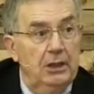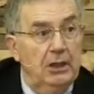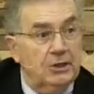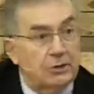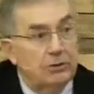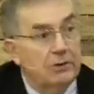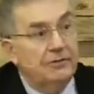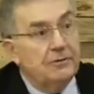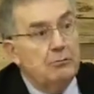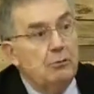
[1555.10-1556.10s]
so that
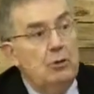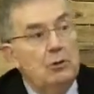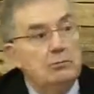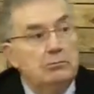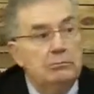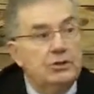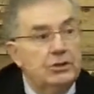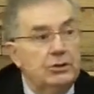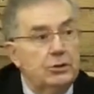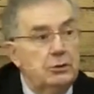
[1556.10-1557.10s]
from womb
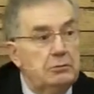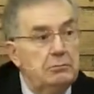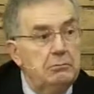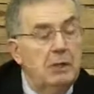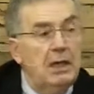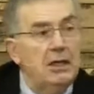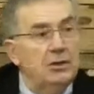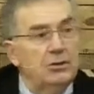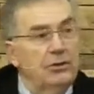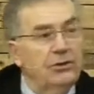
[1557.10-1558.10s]
to tomb
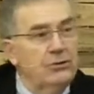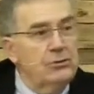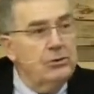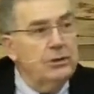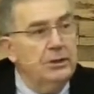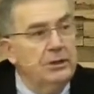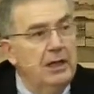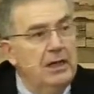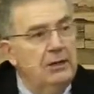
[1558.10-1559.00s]
to throne,